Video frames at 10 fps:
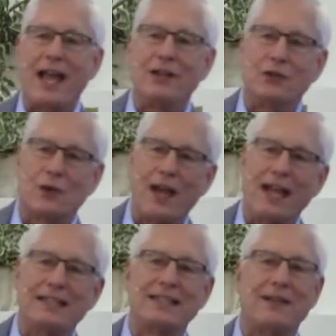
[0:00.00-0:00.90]
and
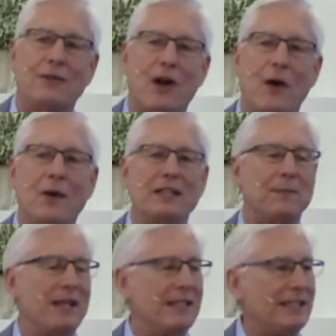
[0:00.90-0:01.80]
grace have always
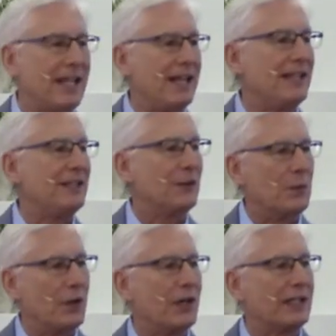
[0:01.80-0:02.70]
been intended to
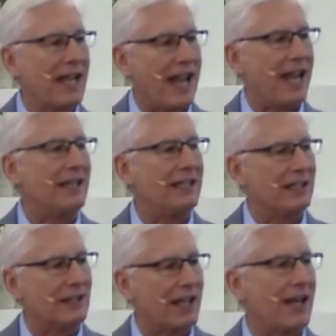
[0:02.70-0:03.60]
work hand
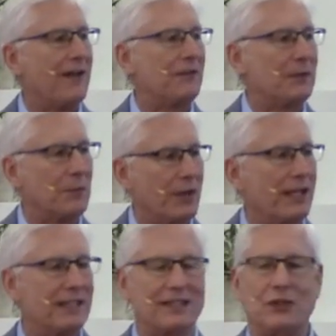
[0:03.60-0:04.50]
in glove to
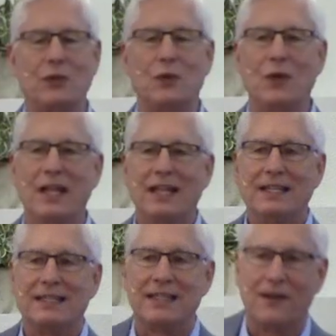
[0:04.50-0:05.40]
bring us to
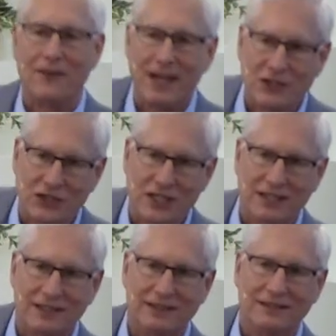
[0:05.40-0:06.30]

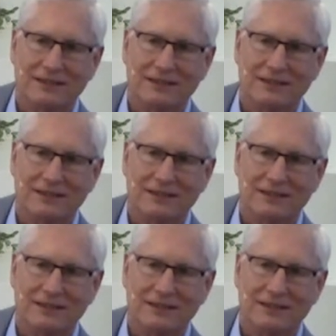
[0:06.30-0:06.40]
salvation.